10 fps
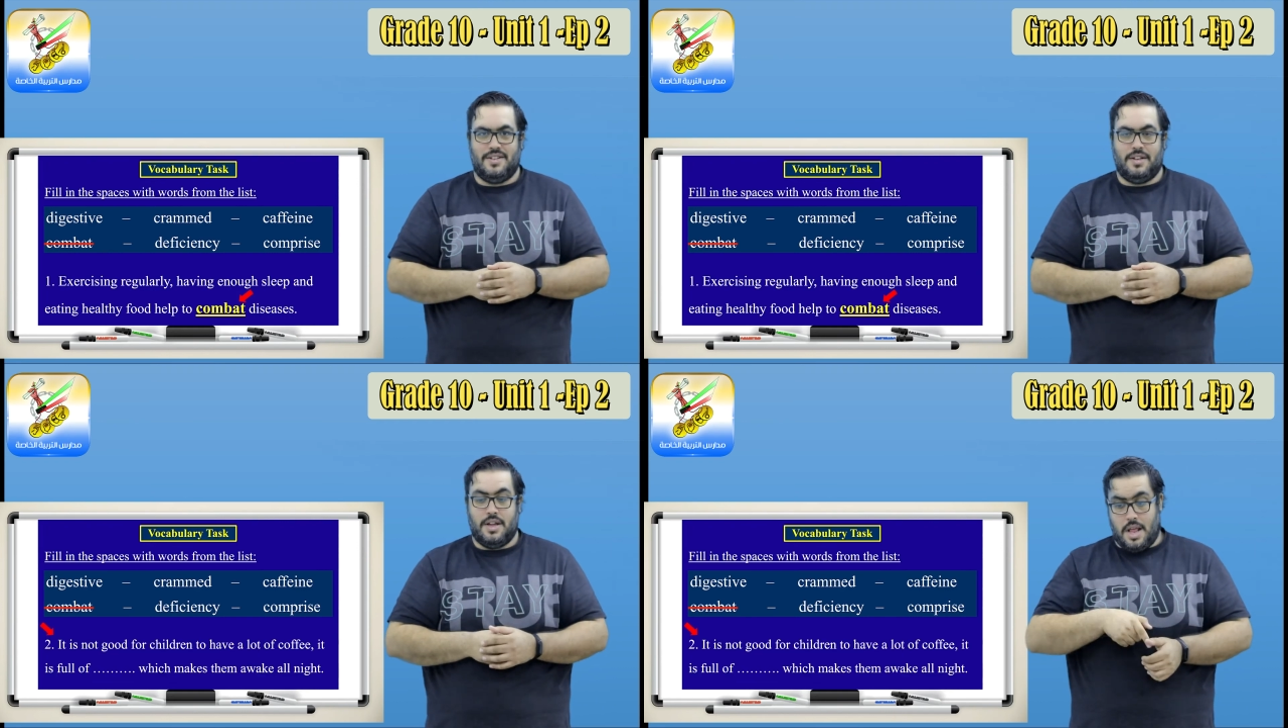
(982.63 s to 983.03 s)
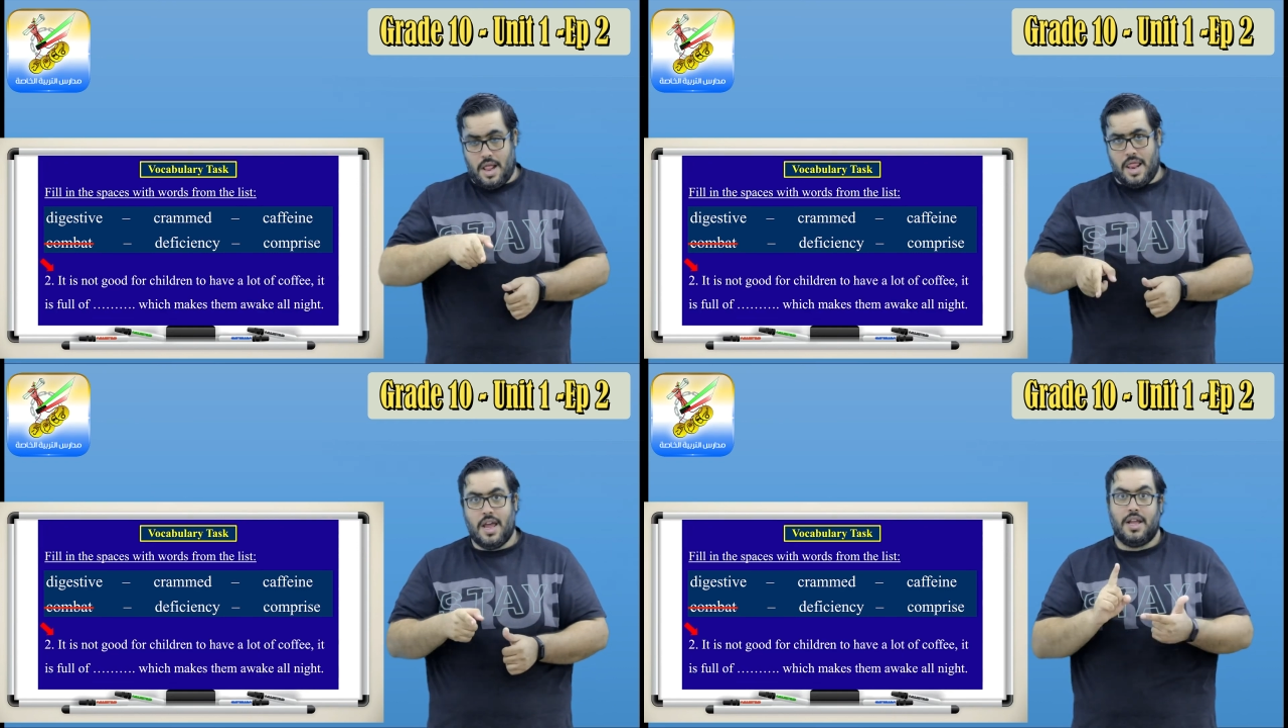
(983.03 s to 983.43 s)
Number
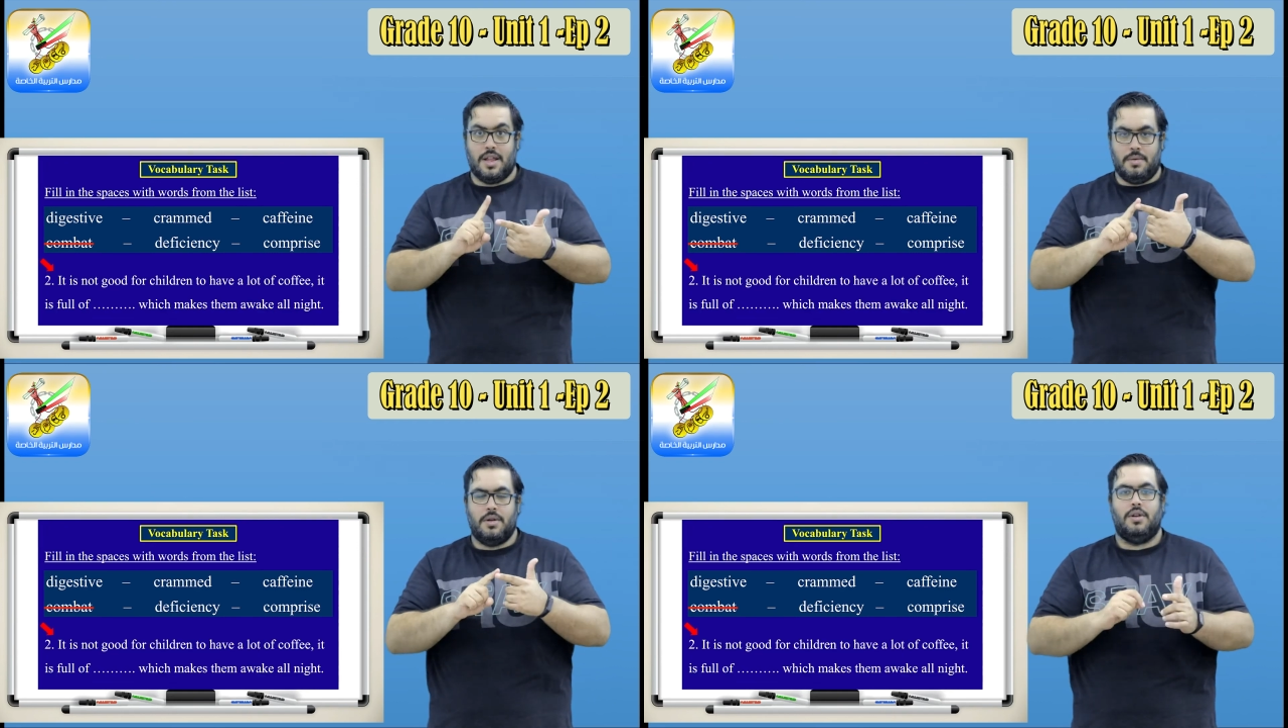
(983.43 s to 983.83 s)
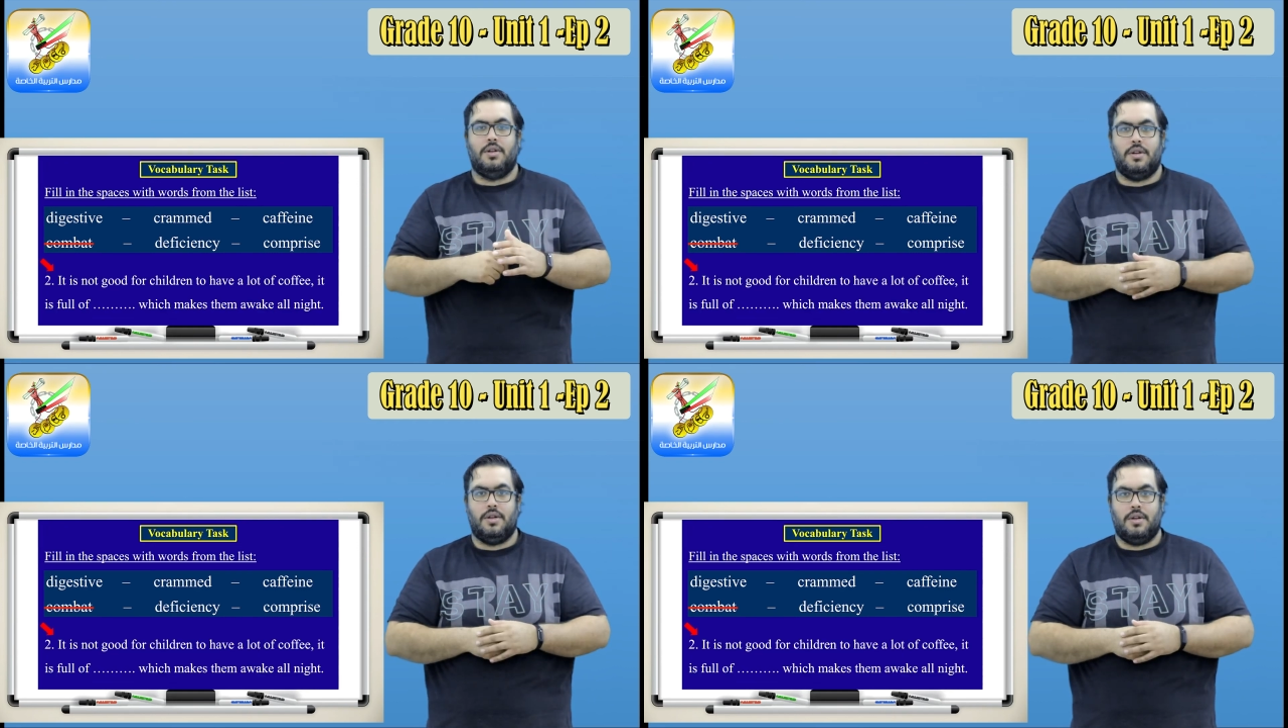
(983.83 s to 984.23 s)
2, it is
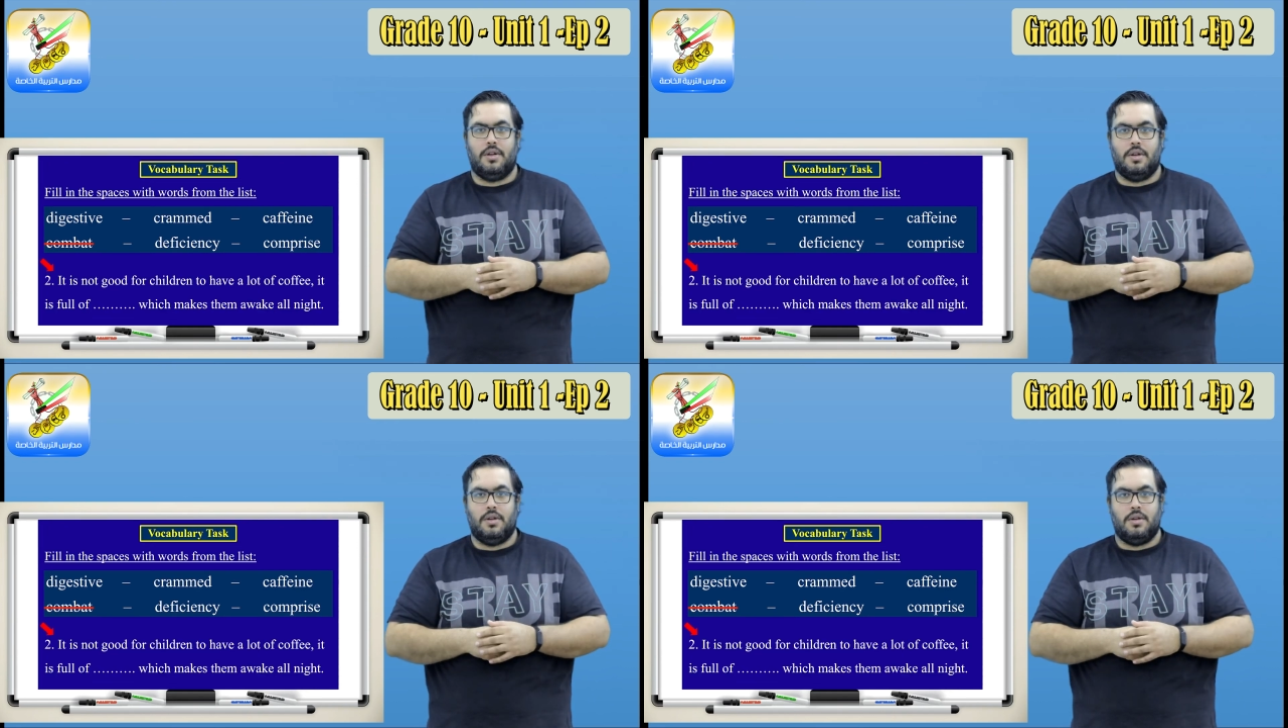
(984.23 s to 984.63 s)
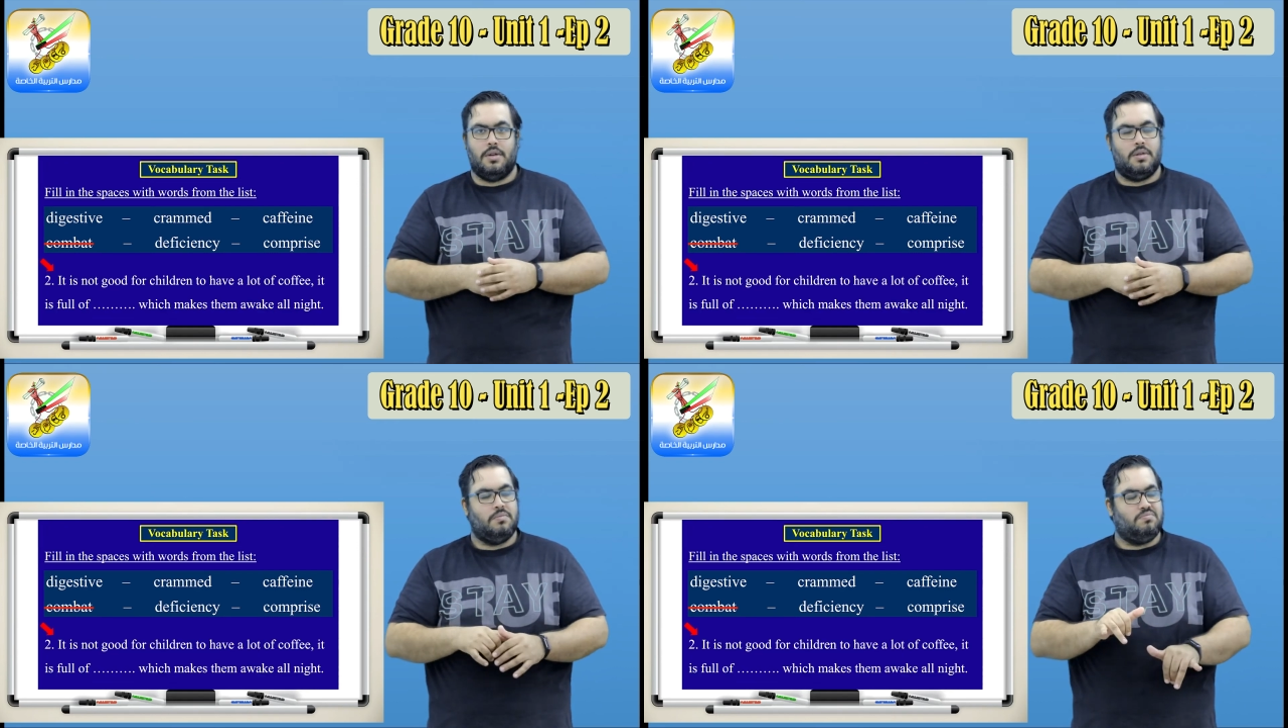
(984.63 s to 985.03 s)
not good for
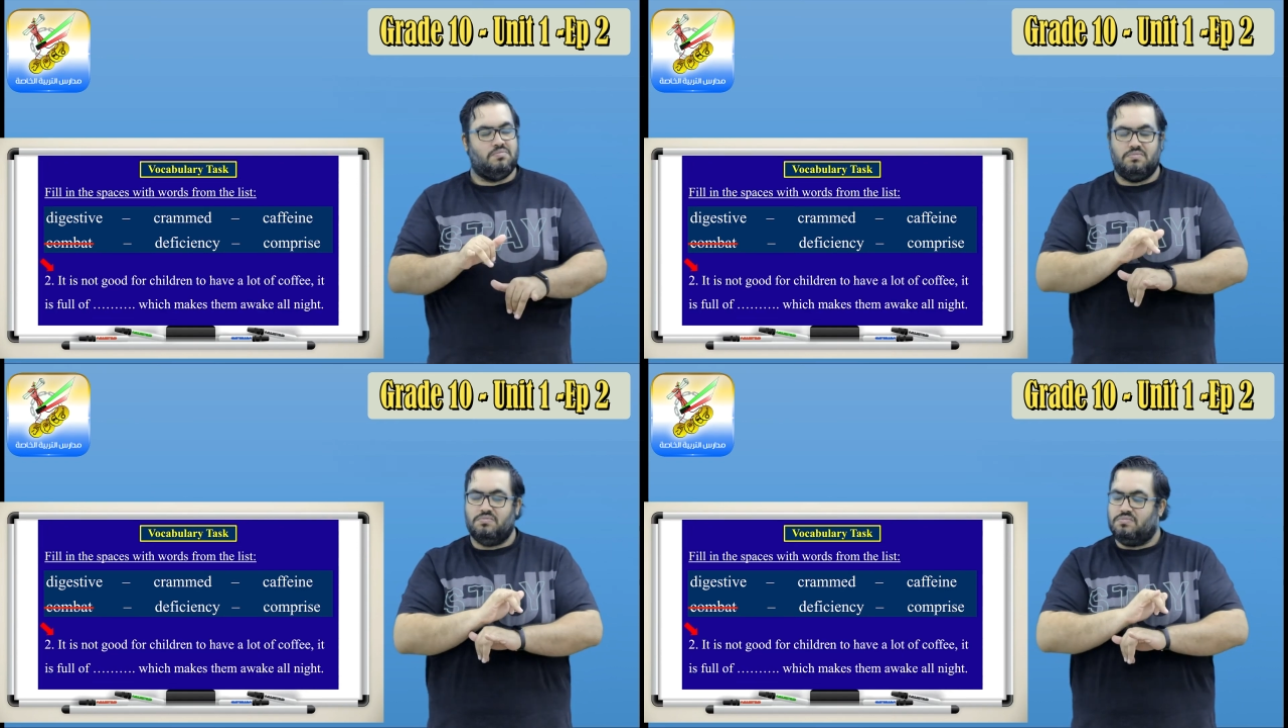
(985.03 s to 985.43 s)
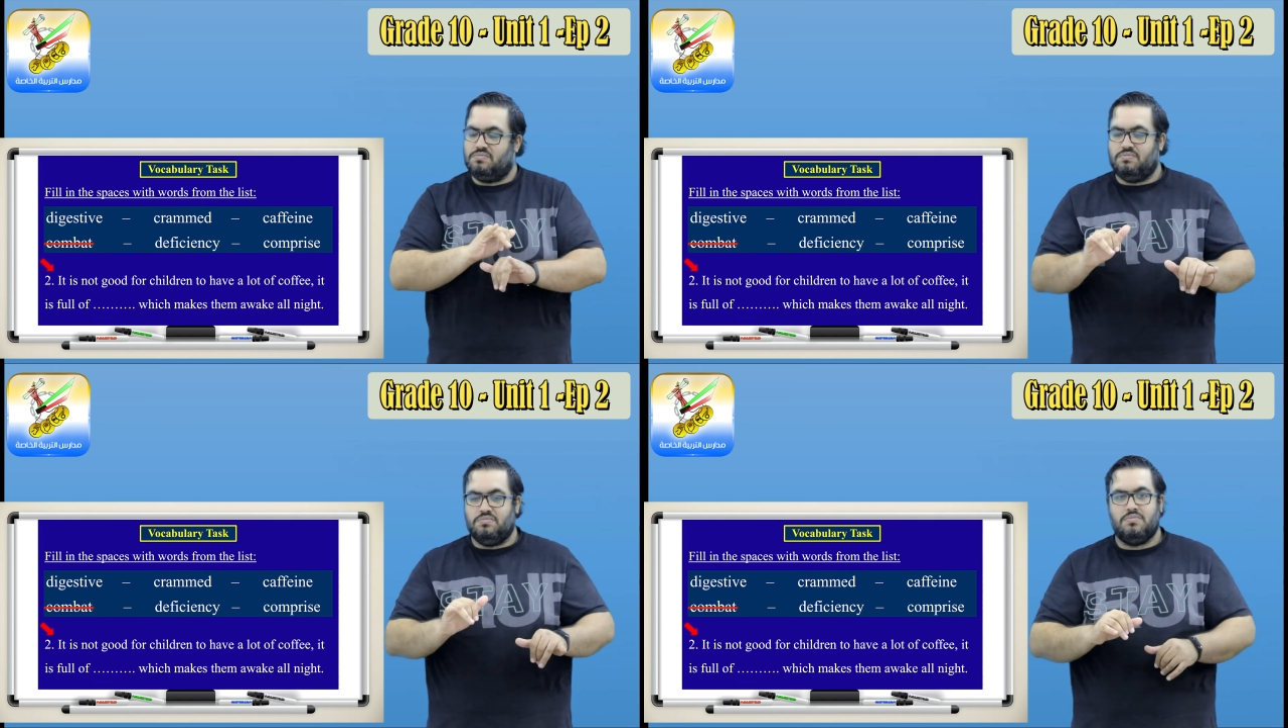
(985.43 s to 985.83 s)
children to have a lot of
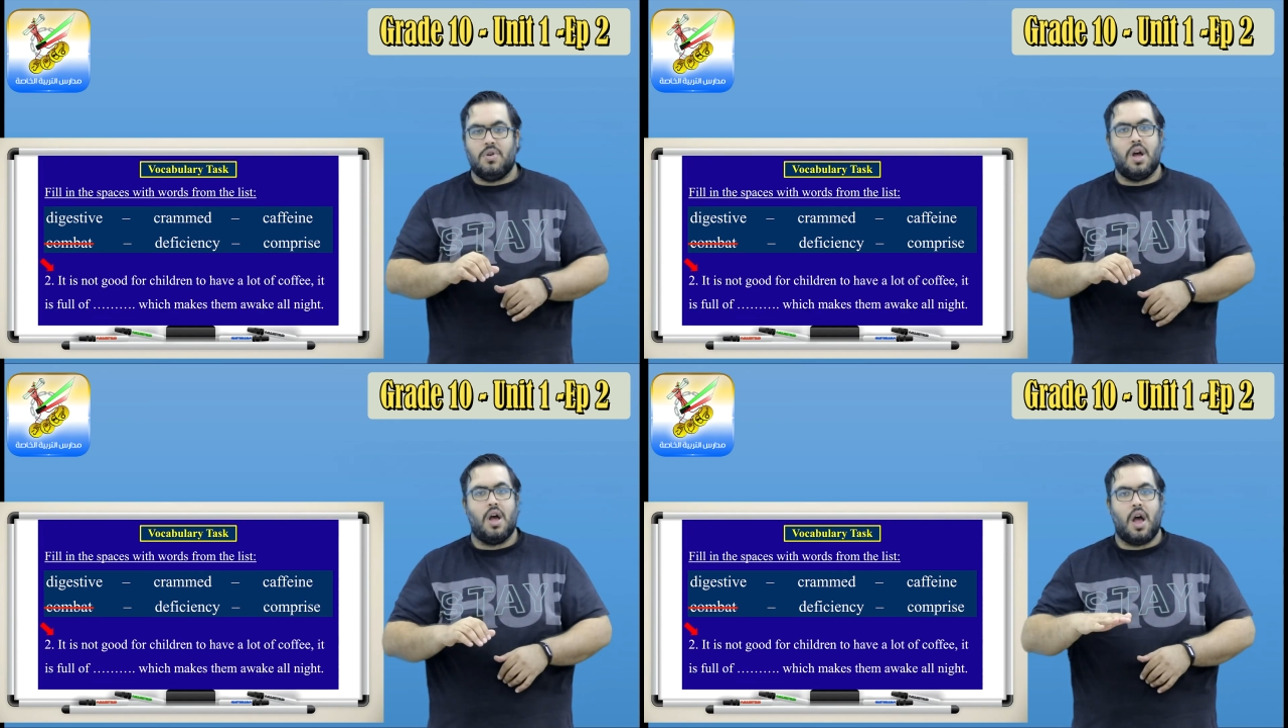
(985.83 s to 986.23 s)
coffee.